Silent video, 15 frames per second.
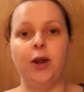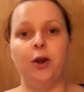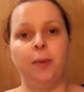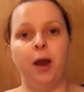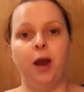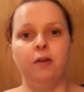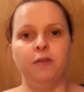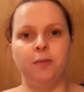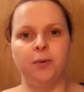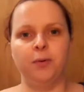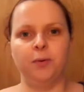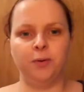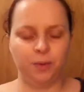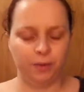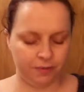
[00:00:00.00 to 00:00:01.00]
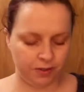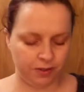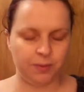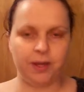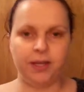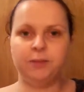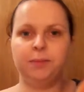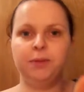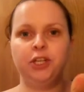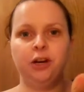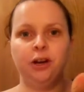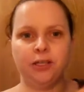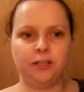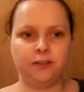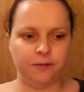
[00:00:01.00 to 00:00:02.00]
a little bit overboard with the sweets, but
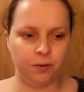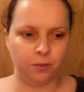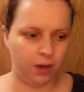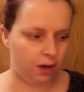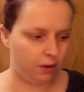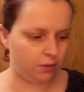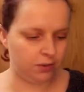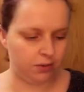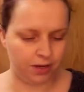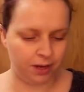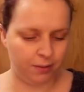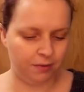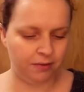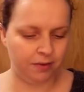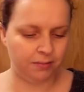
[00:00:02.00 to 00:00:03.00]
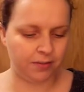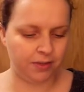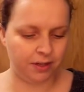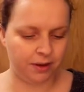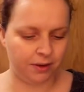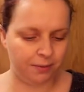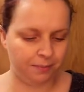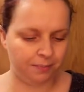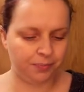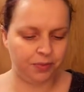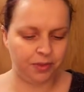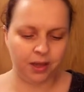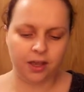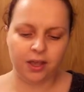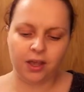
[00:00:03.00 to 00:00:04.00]
she likes to fill the whole stocking with them. So
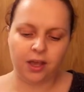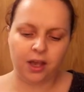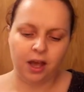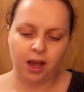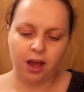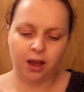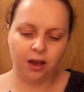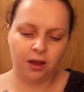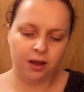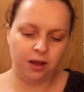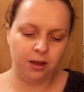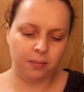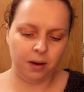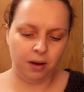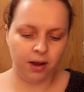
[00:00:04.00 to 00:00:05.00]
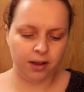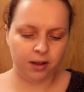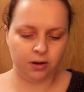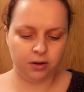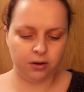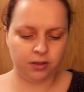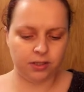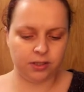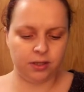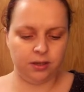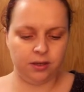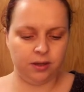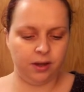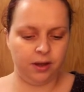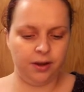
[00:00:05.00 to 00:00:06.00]
I got
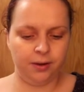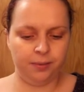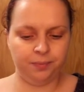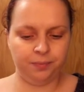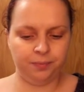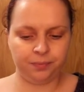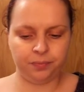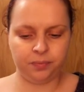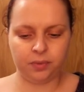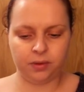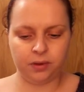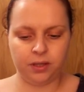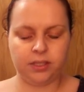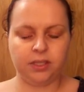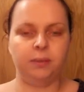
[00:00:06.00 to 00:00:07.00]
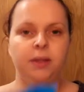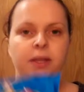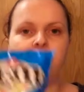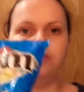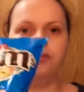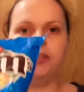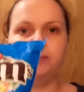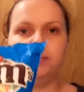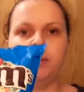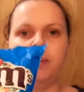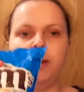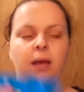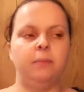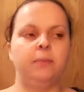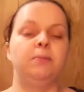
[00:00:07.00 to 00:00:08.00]
some of the crispy
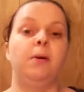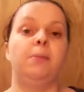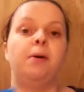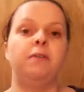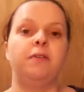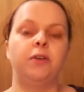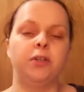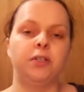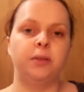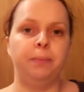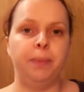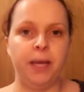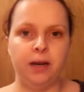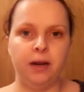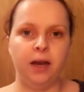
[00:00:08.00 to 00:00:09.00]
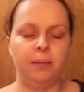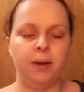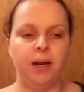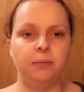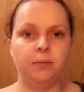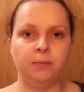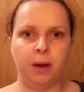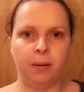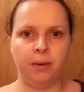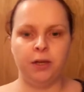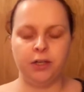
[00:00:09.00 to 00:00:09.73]
M&Ms. My brother got some peanut M&Ms, but I'm